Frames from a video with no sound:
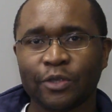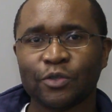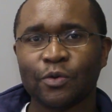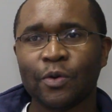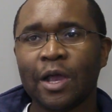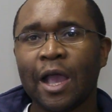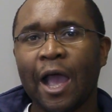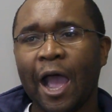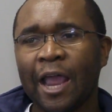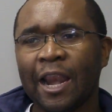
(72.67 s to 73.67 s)
So
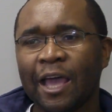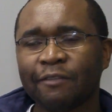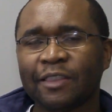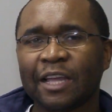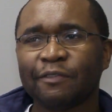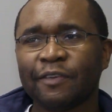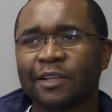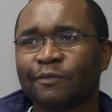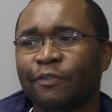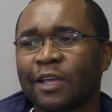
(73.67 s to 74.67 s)
I love that
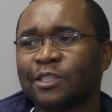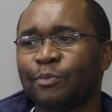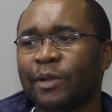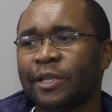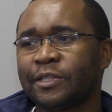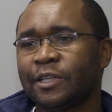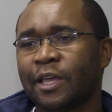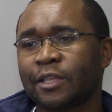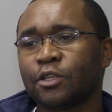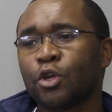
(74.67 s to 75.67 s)
flexibility
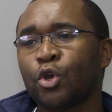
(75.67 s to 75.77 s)
that